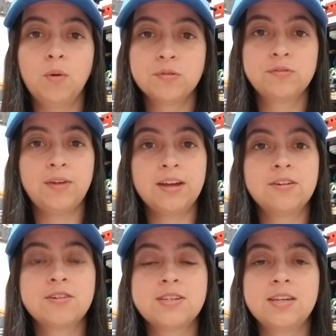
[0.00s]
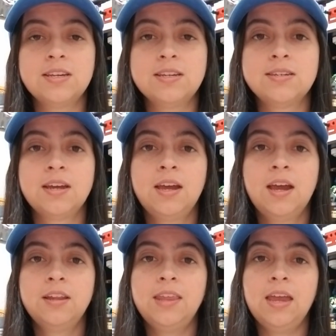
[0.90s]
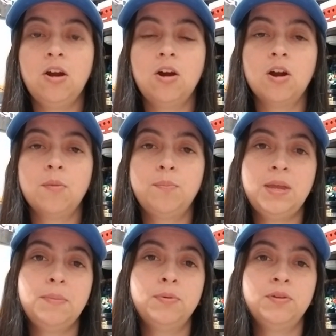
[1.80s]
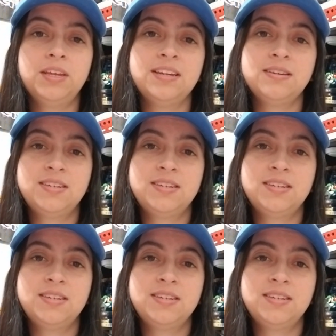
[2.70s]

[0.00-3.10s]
most fighters is they are people in